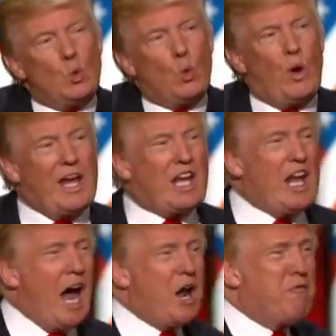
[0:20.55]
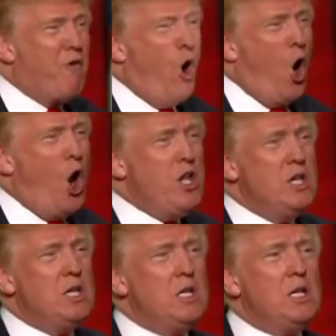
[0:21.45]
We cannot afford
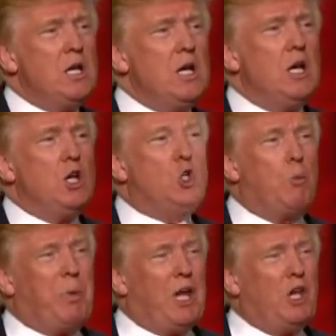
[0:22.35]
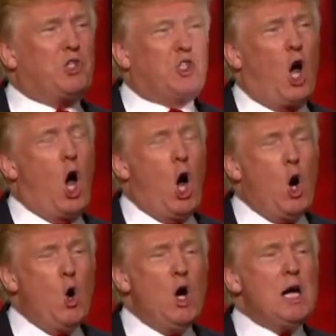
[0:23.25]
to be
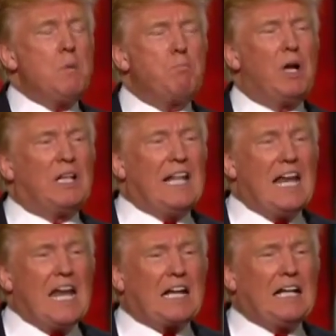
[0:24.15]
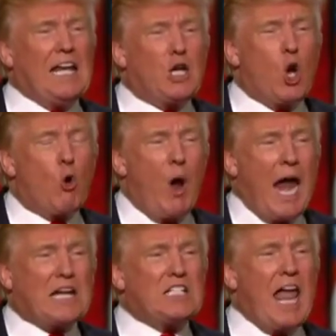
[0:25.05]
so politically correct